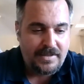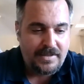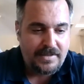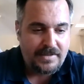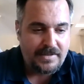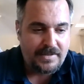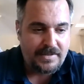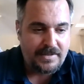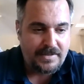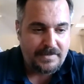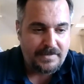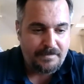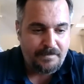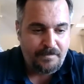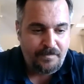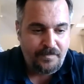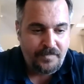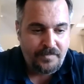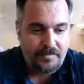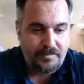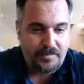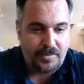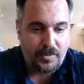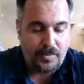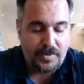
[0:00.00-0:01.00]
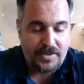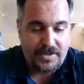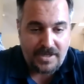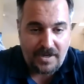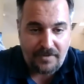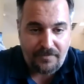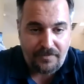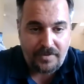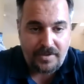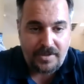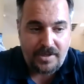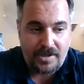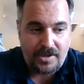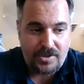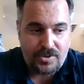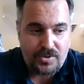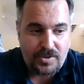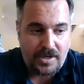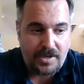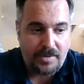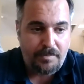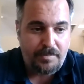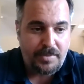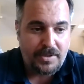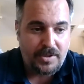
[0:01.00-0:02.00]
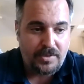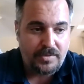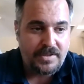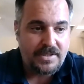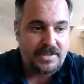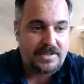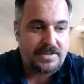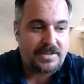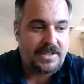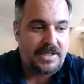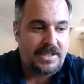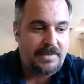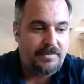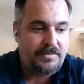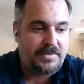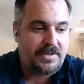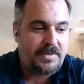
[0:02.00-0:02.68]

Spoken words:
But we're definitely going to try to build the scheme